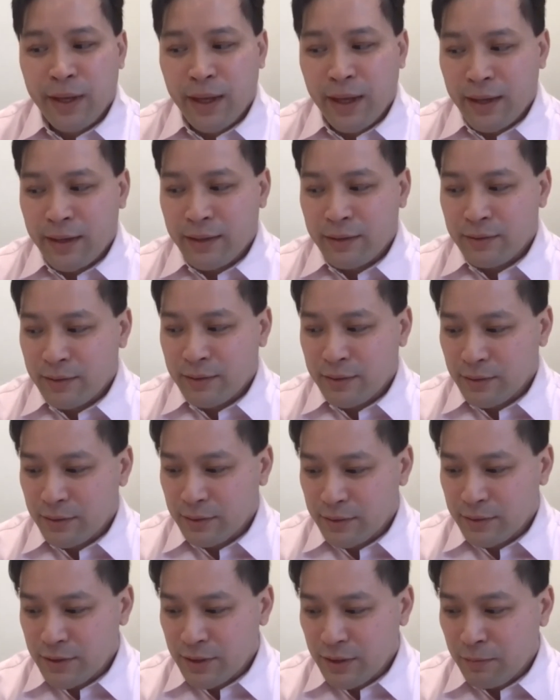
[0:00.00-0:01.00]
And
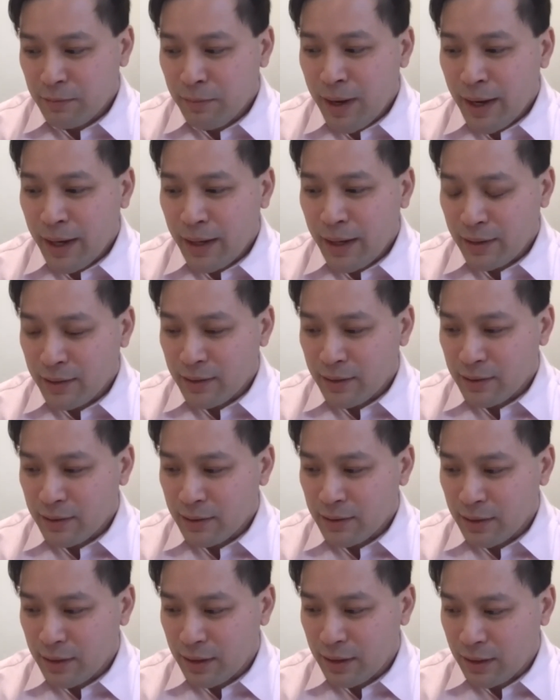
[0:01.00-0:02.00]
some might
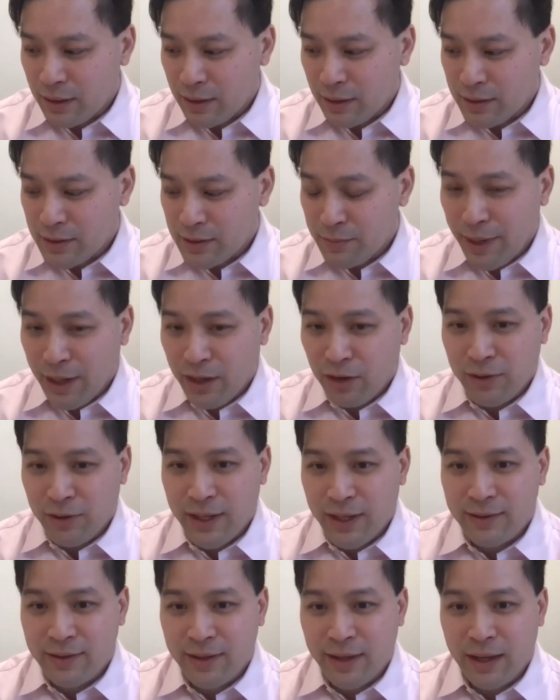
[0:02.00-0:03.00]
speculate